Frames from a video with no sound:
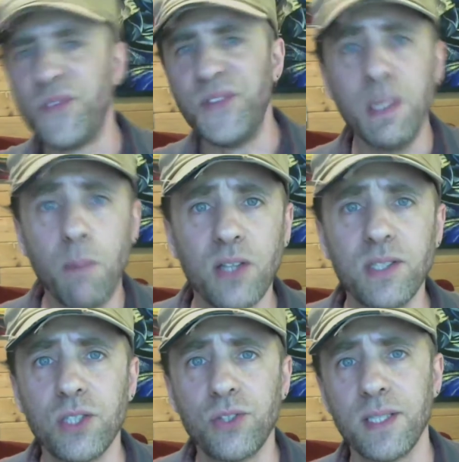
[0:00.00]
the
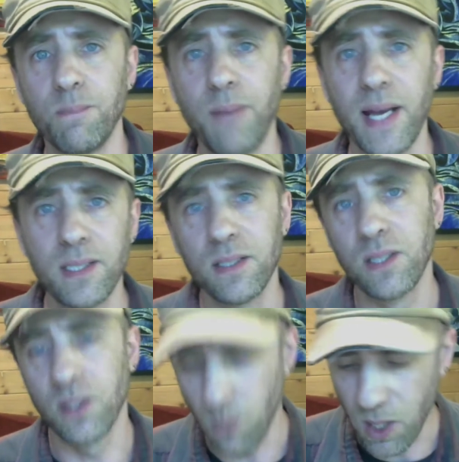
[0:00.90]
most interesting paintings
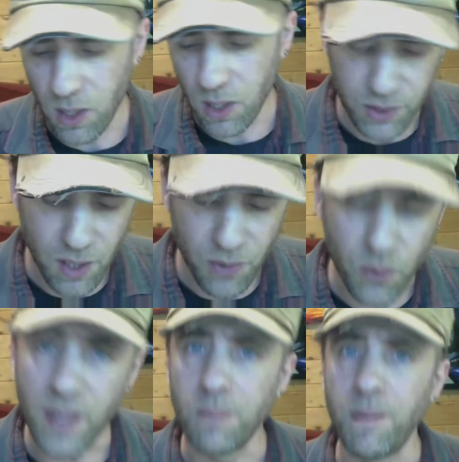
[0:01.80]
in the world. The
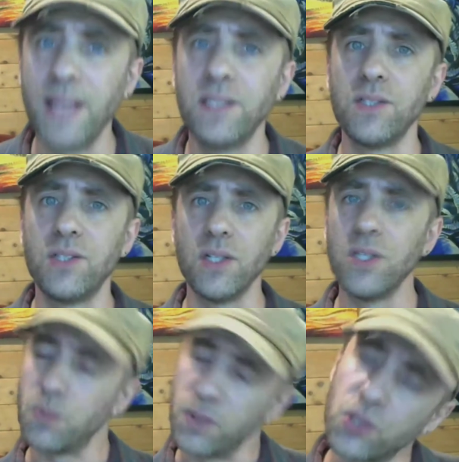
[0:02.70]
way the paint is
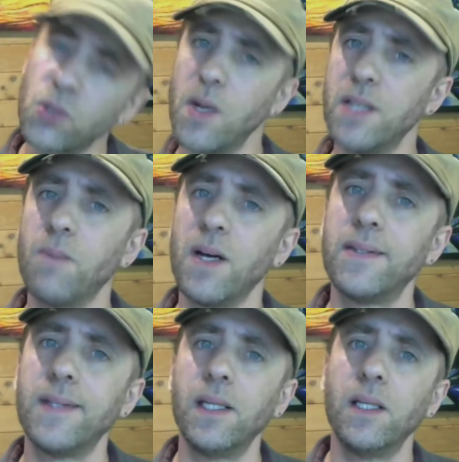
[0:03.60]
used, which is always my
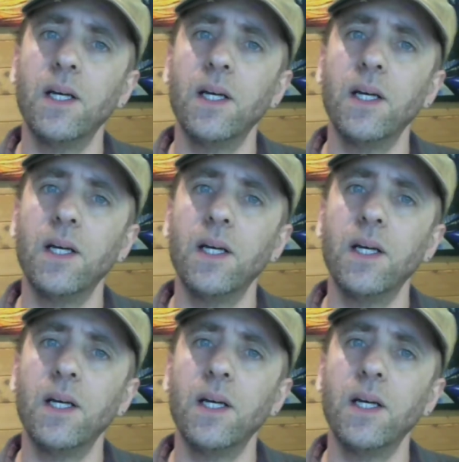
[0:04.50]
thing,